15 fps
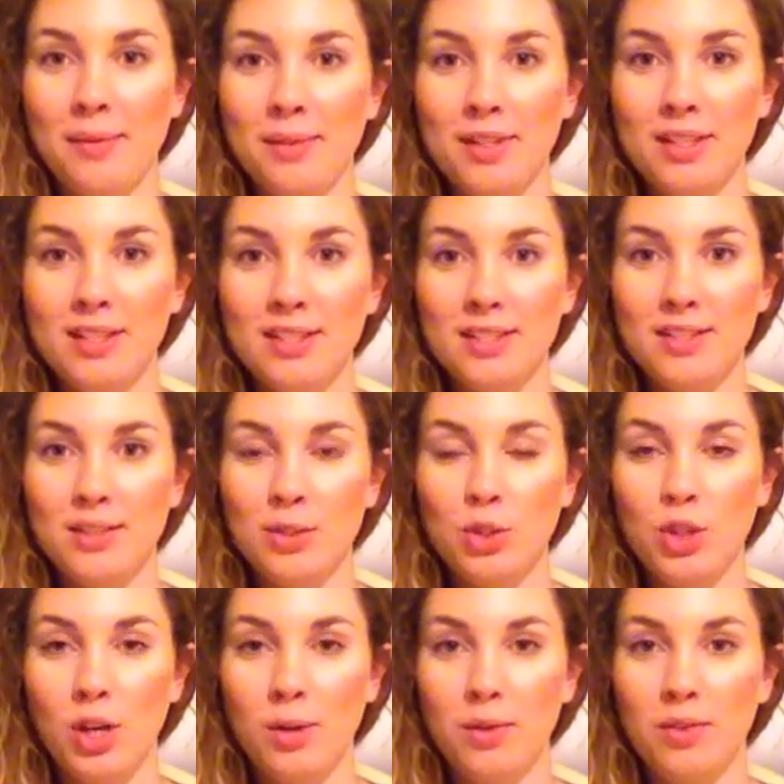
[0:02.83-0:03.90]
wanted to
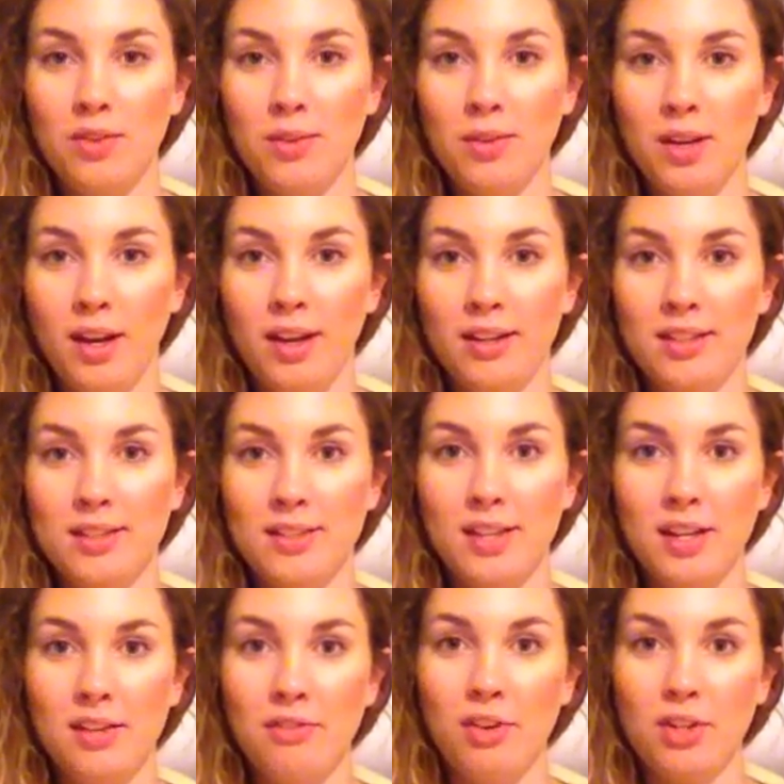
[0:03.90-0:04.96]
share with you guys
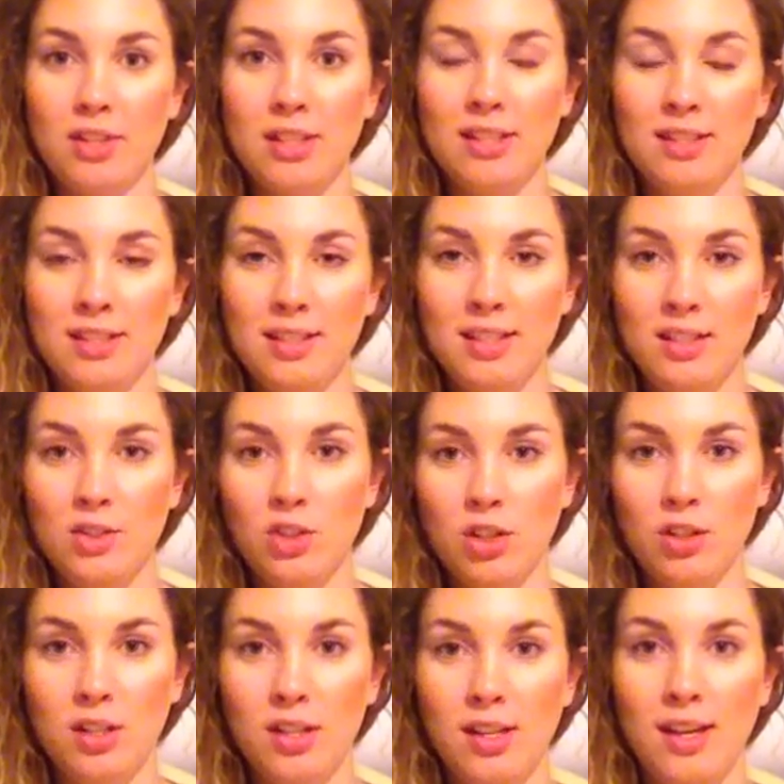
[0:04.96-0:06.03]
kind of our TTC
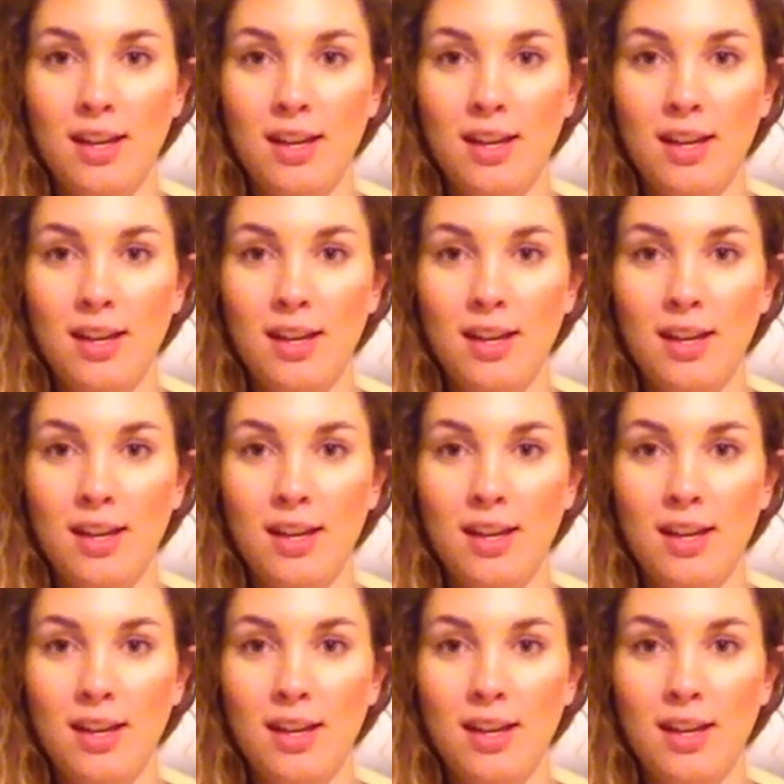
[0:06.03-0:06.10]
journey